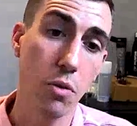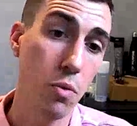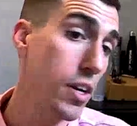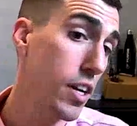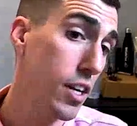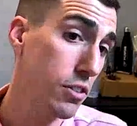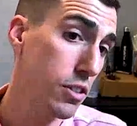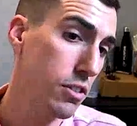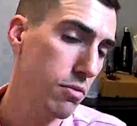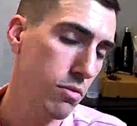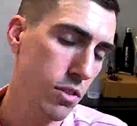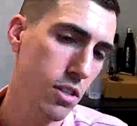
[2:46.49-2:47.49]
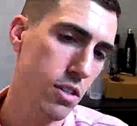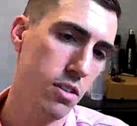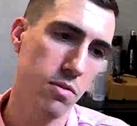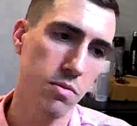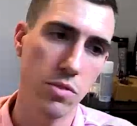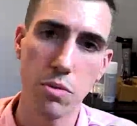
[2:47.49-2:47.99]
100.
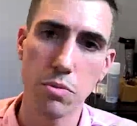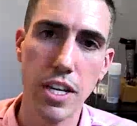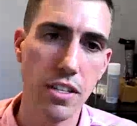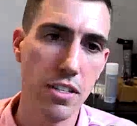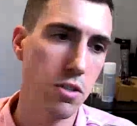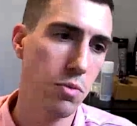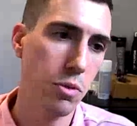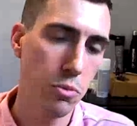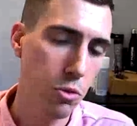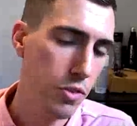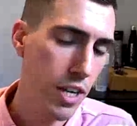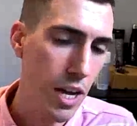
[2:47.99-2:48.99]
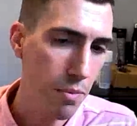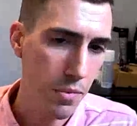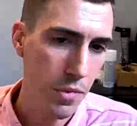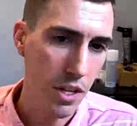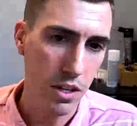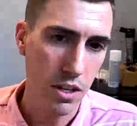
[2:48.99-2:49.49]
In some cases, we'll move it up.